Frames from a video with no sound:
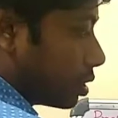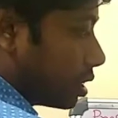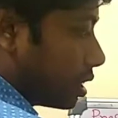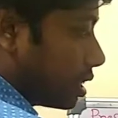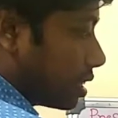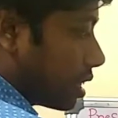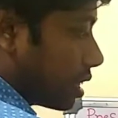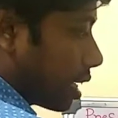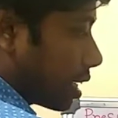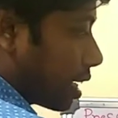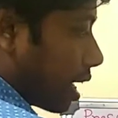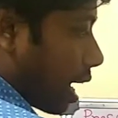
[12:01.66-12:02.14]
So
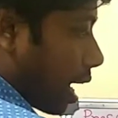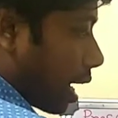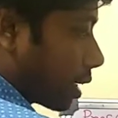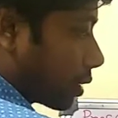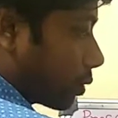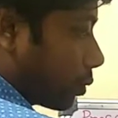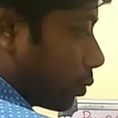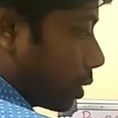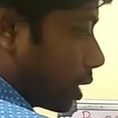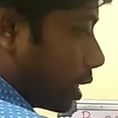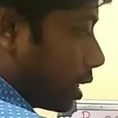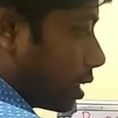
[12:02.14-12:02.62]
this is the
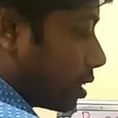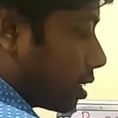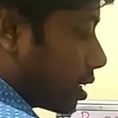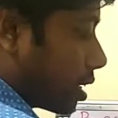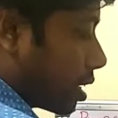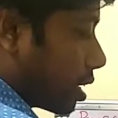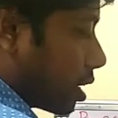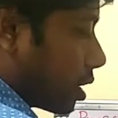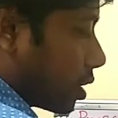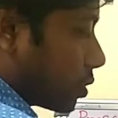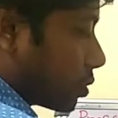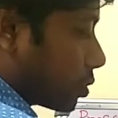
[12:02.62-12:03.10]
duct. Okay,
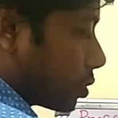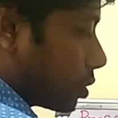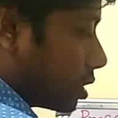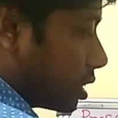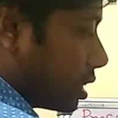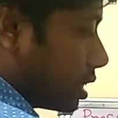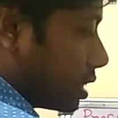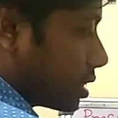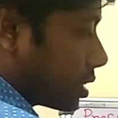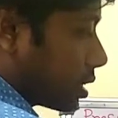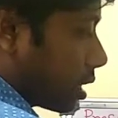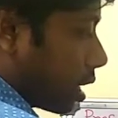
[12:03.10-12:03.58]
so
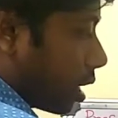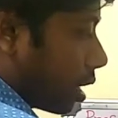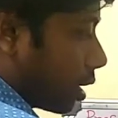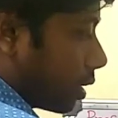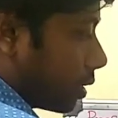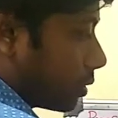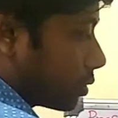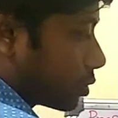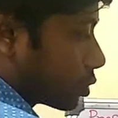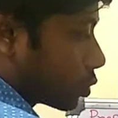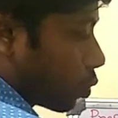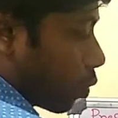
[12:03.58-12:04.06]
these
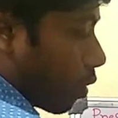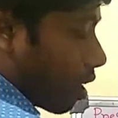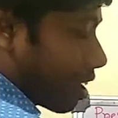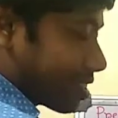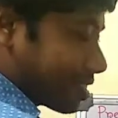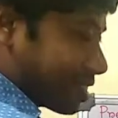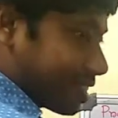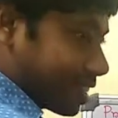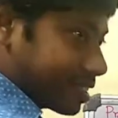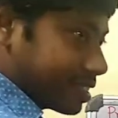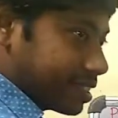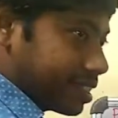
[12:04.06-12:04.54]

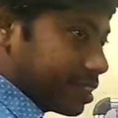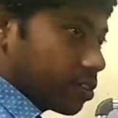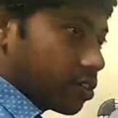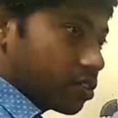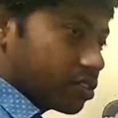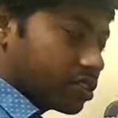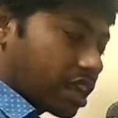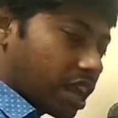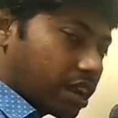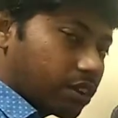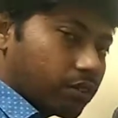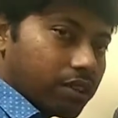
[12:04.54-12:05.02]
square section
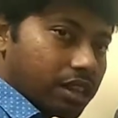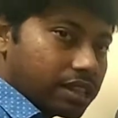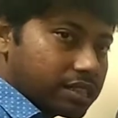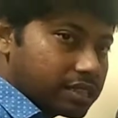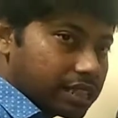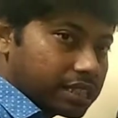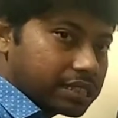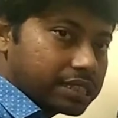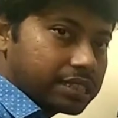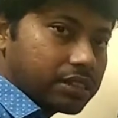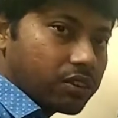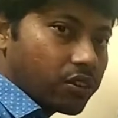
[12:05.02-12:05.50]
or circular
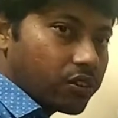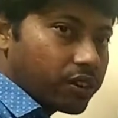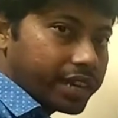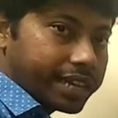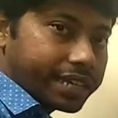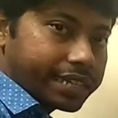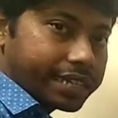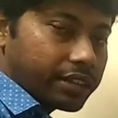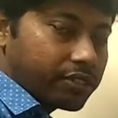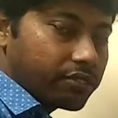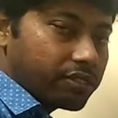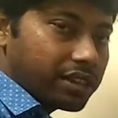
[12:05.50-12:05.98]
section or
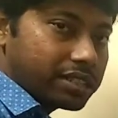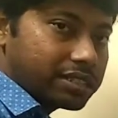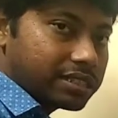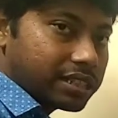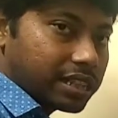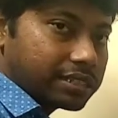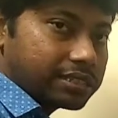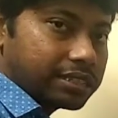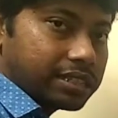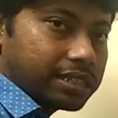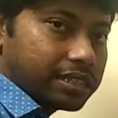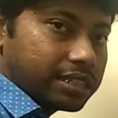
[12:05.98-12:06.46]
rectangular
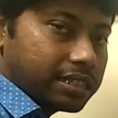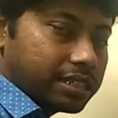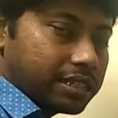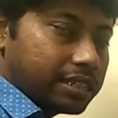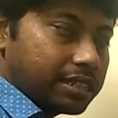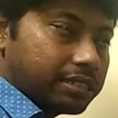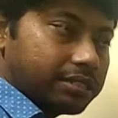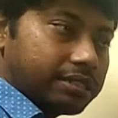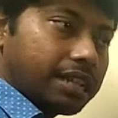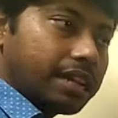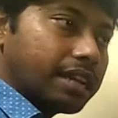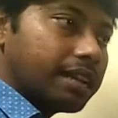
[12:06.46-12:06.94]
section,
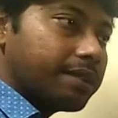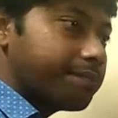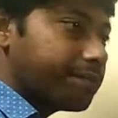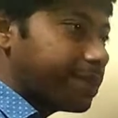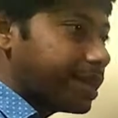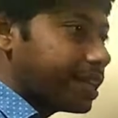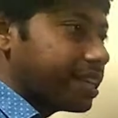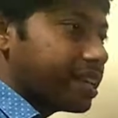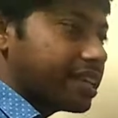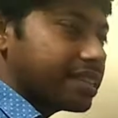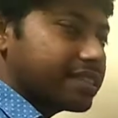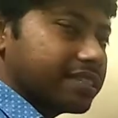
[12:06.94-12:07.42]
there are
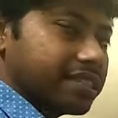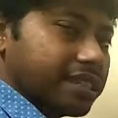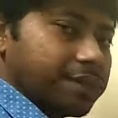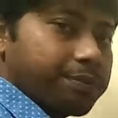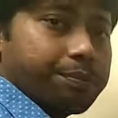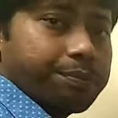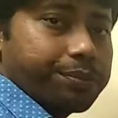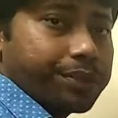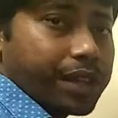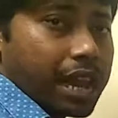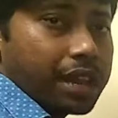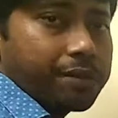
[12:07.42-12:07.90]
various
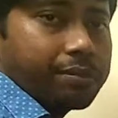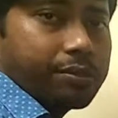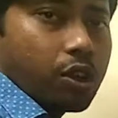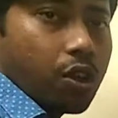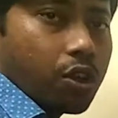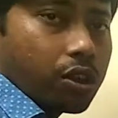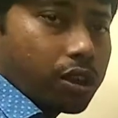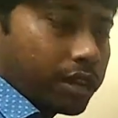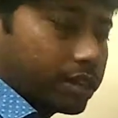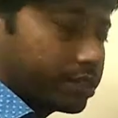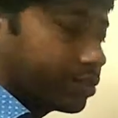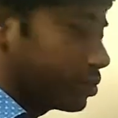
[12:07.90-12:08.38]
shape can be
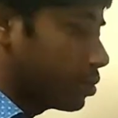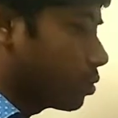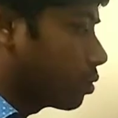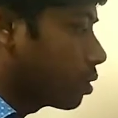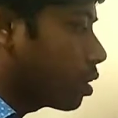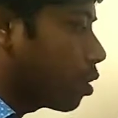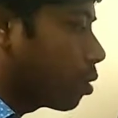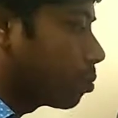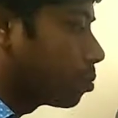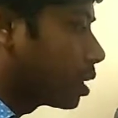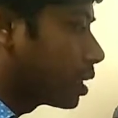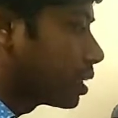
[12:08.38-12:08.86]
occurs.
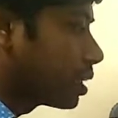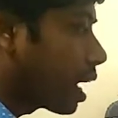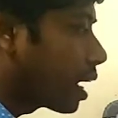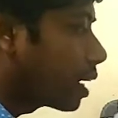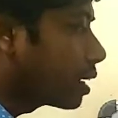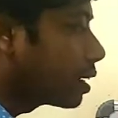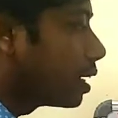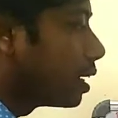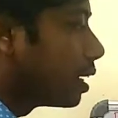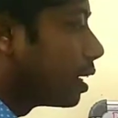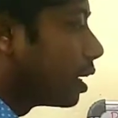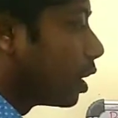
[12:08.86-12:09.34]
Okay, of the
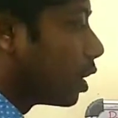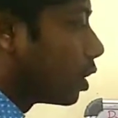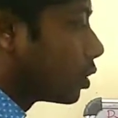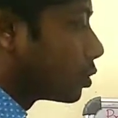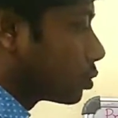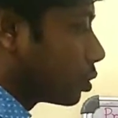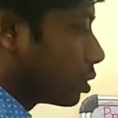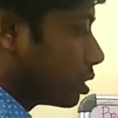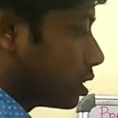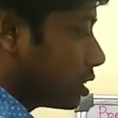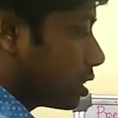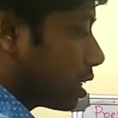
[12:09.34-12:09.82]
duct.
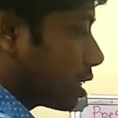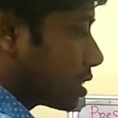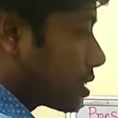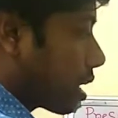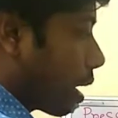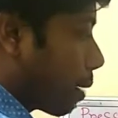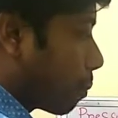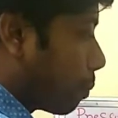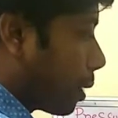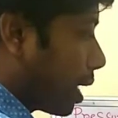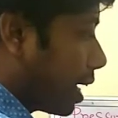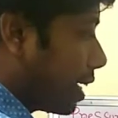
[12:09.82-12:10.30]
So these are
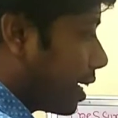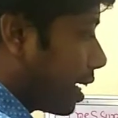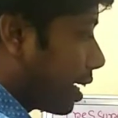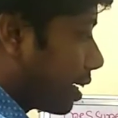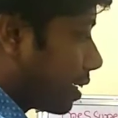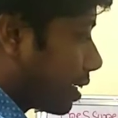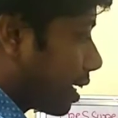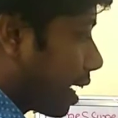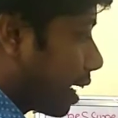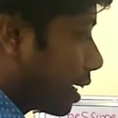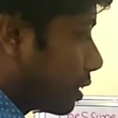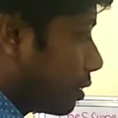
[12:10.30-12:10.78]
supply
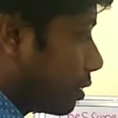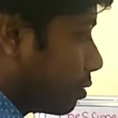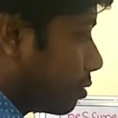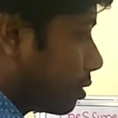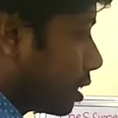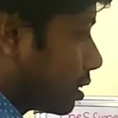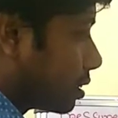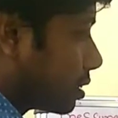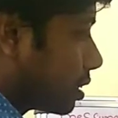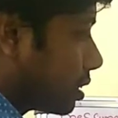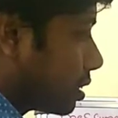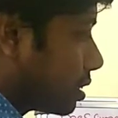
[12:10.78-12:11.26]
air duct. You
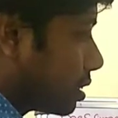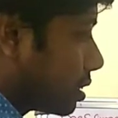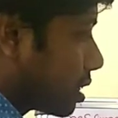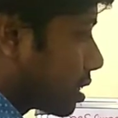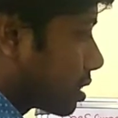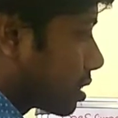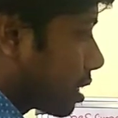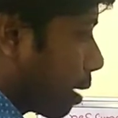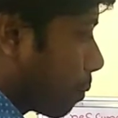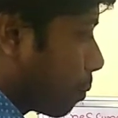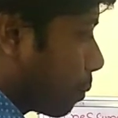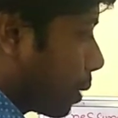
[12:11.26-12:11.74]
can say these
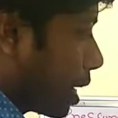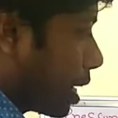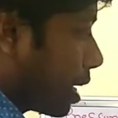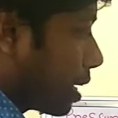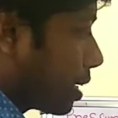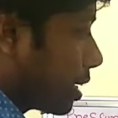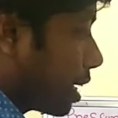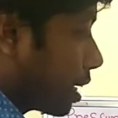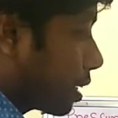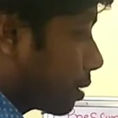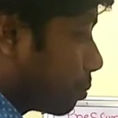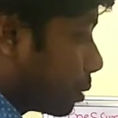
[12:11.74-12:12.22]
are supply
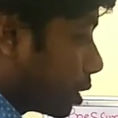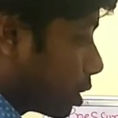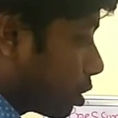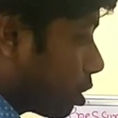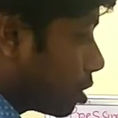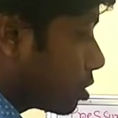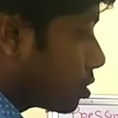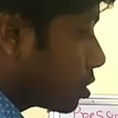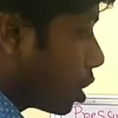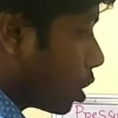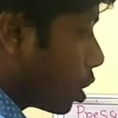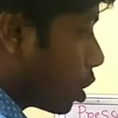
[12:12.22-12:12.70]
air duct
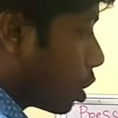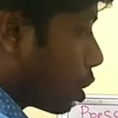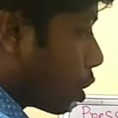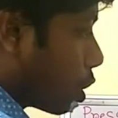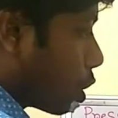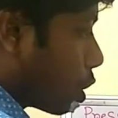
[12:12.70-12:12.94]
because